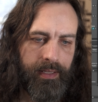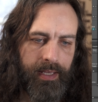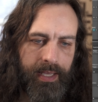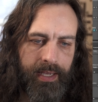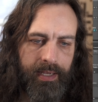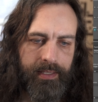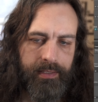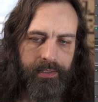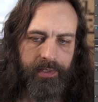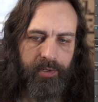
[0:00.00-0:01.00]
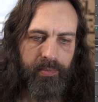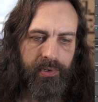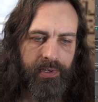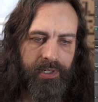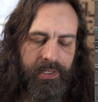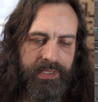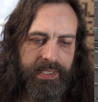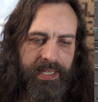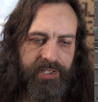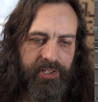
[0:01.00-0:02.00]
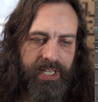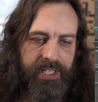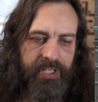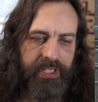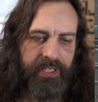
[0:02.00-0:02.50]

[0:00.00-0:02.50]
and a little more saturation